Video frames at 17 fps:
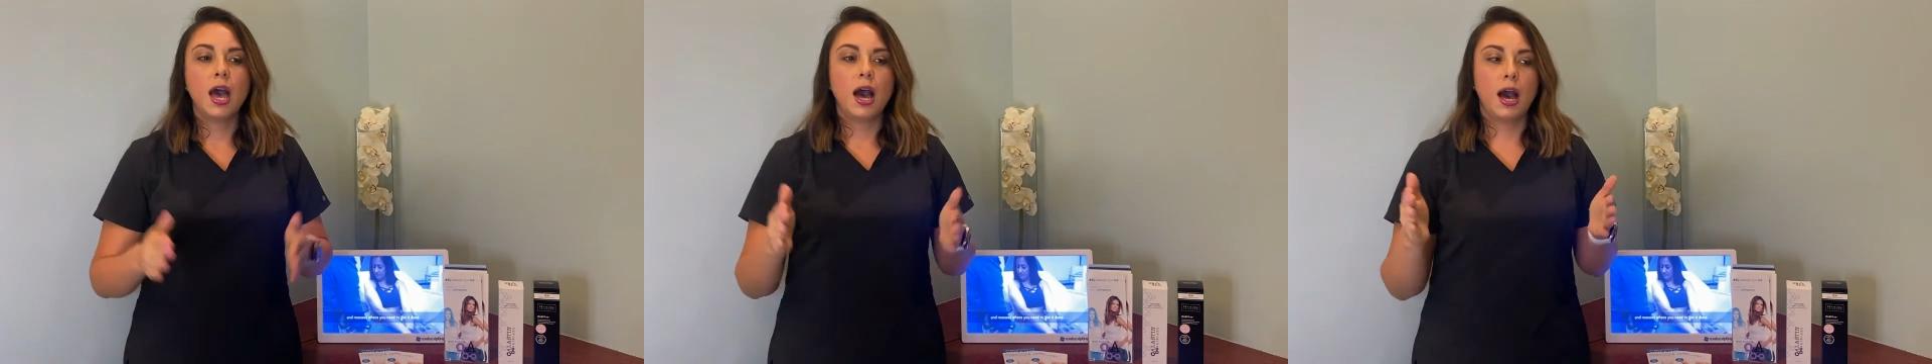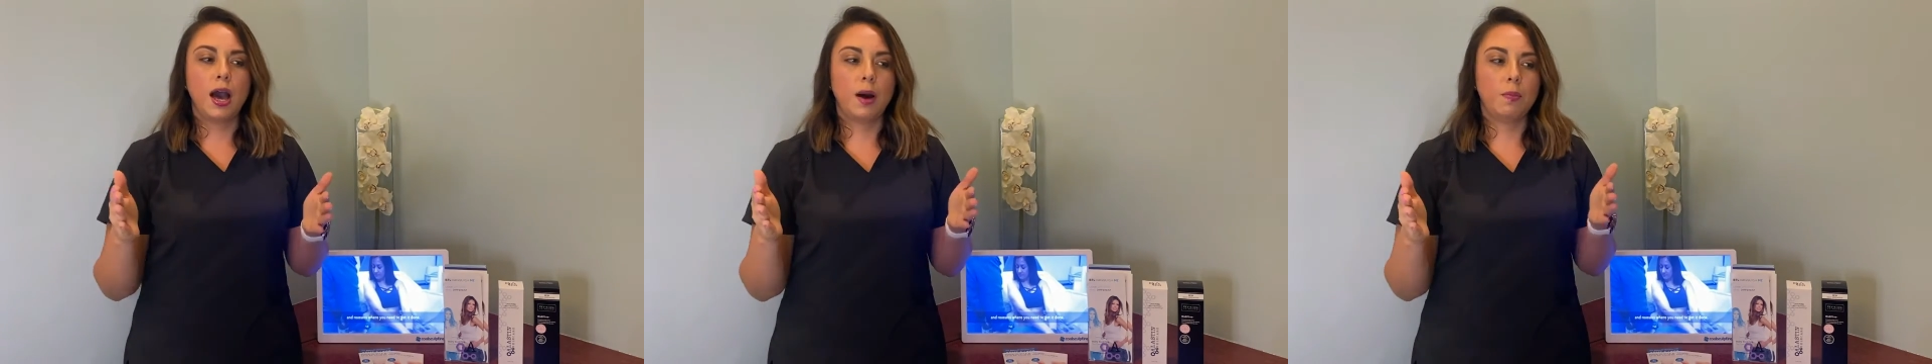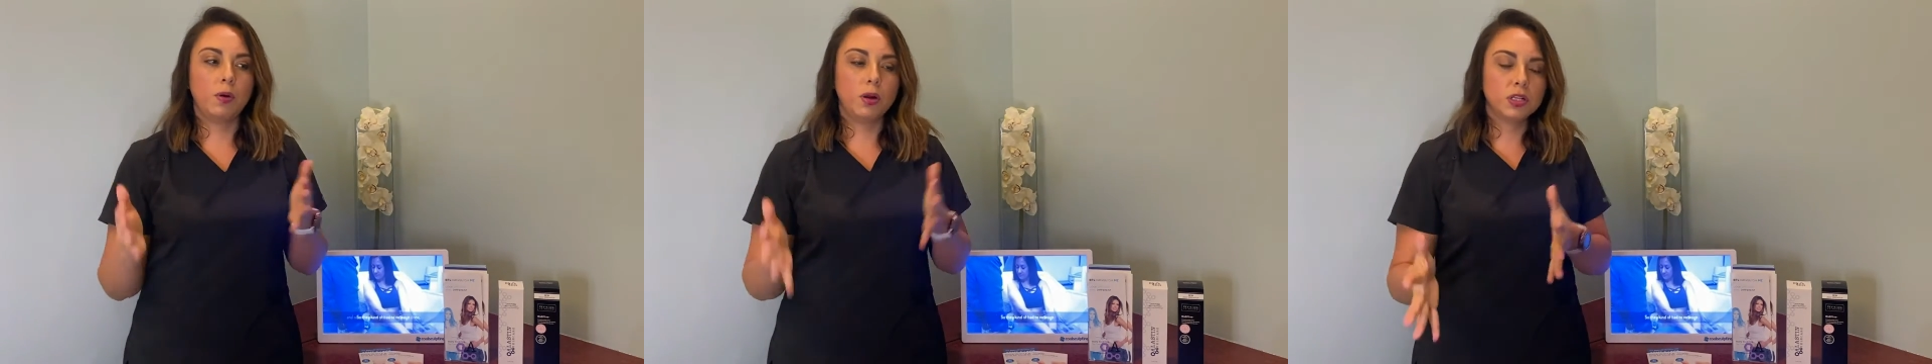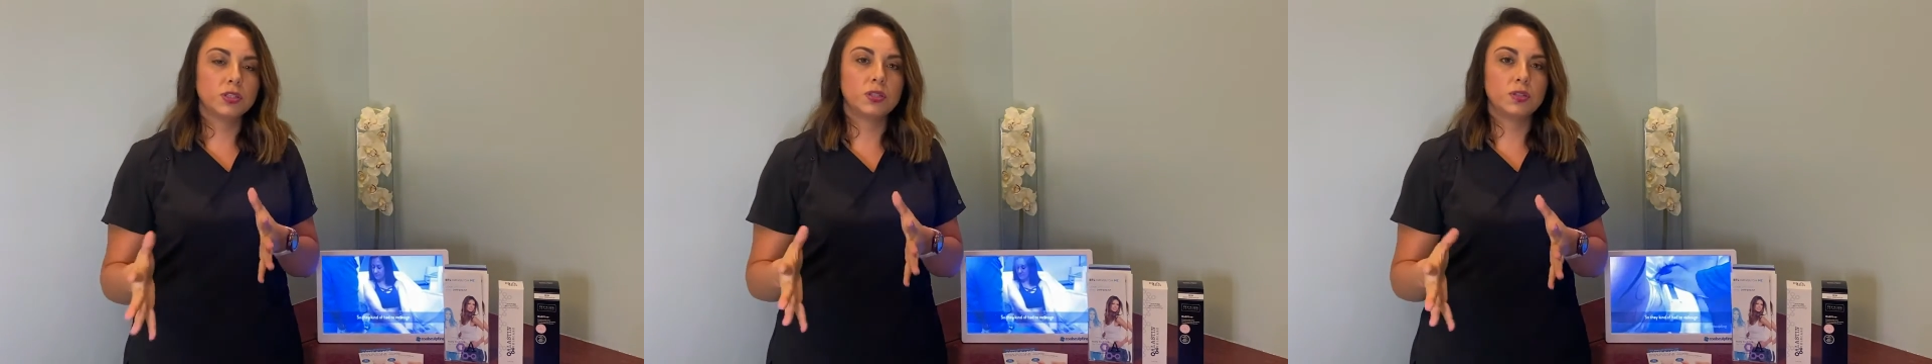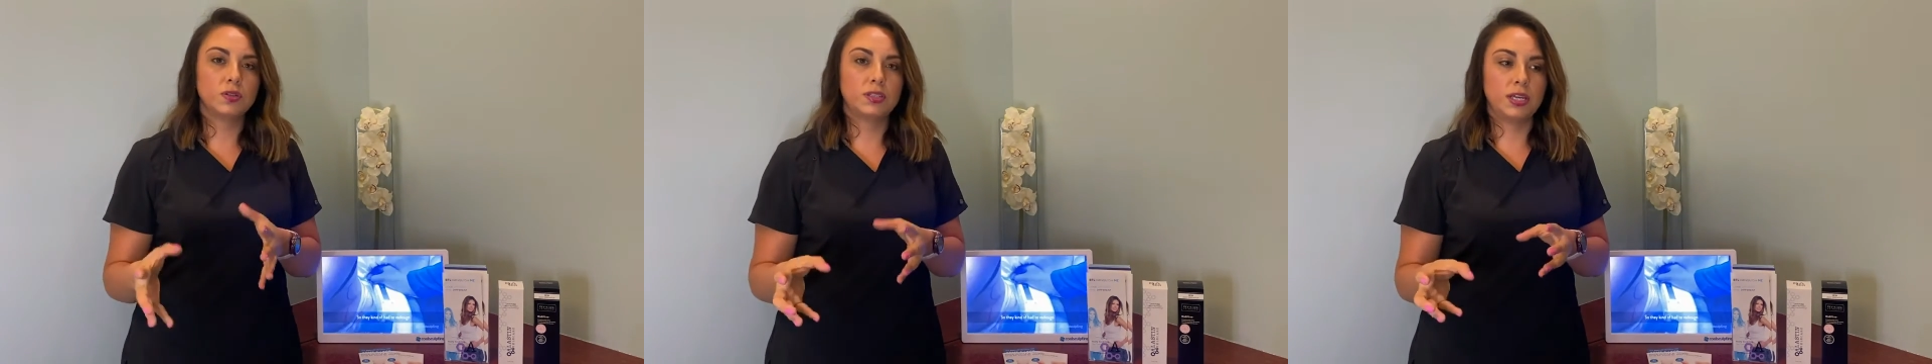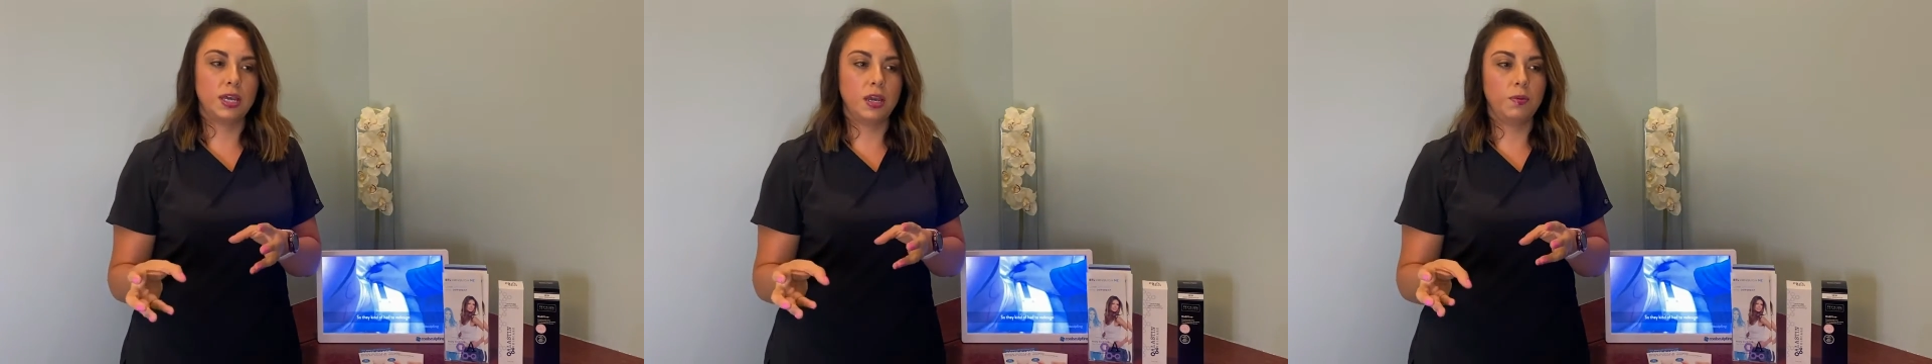Uh, also to
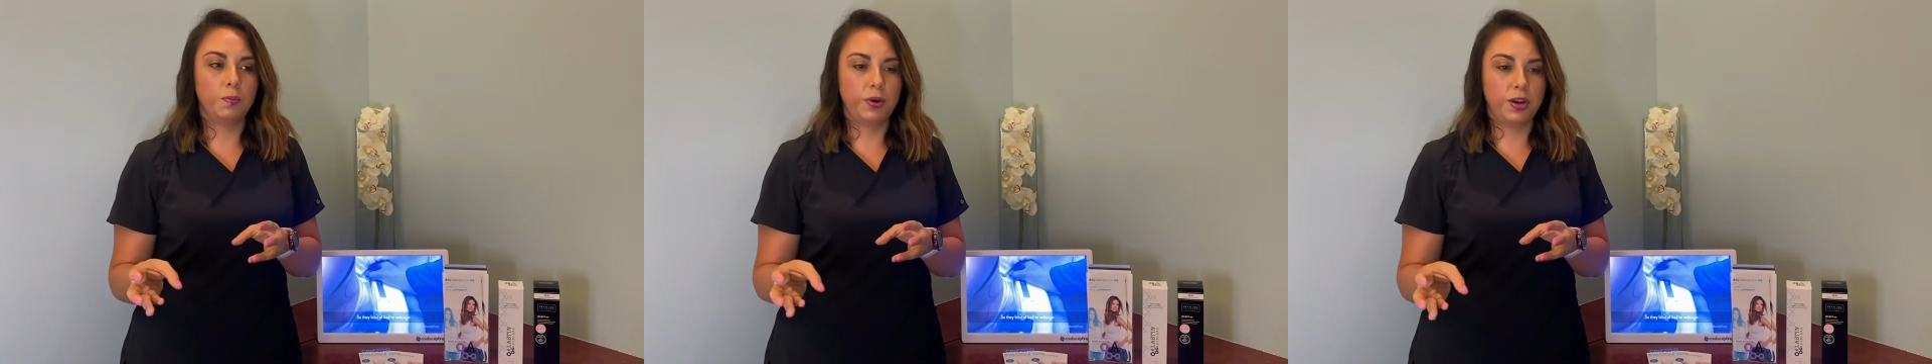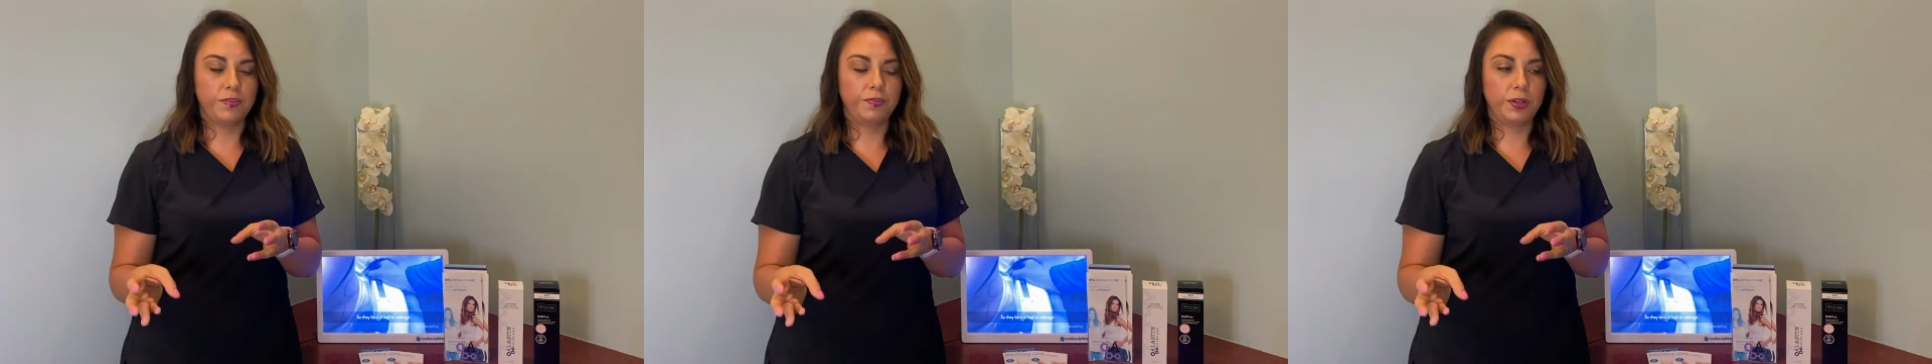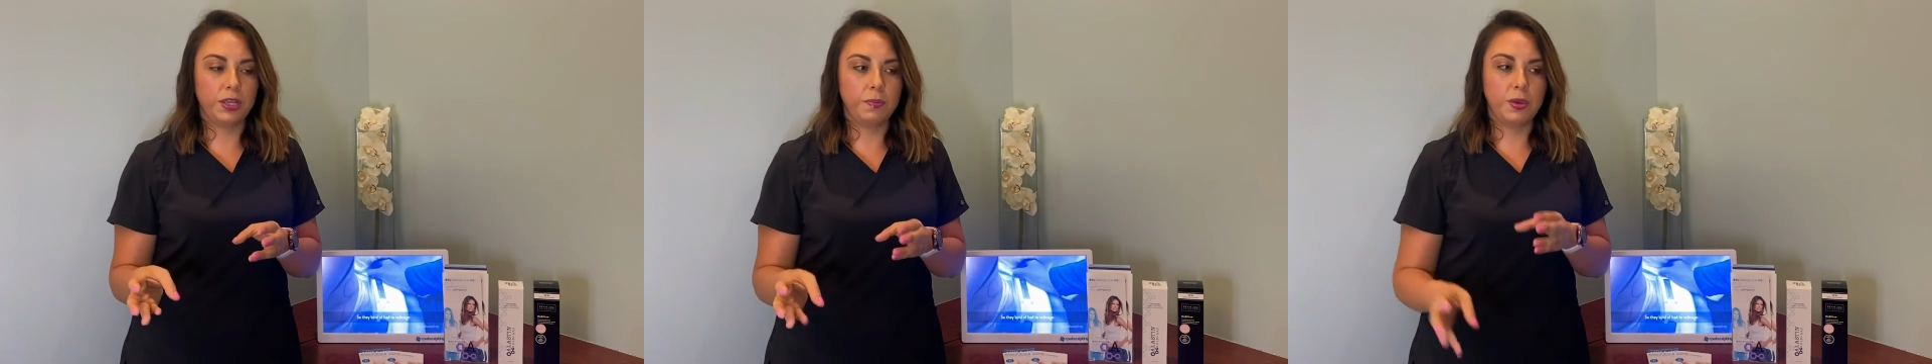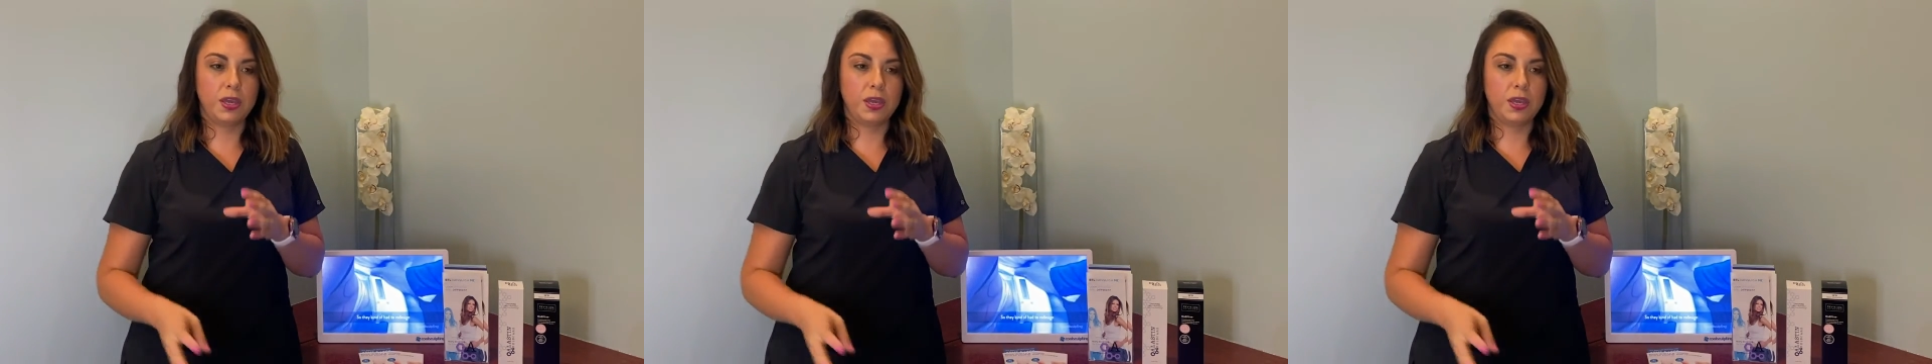say briefly,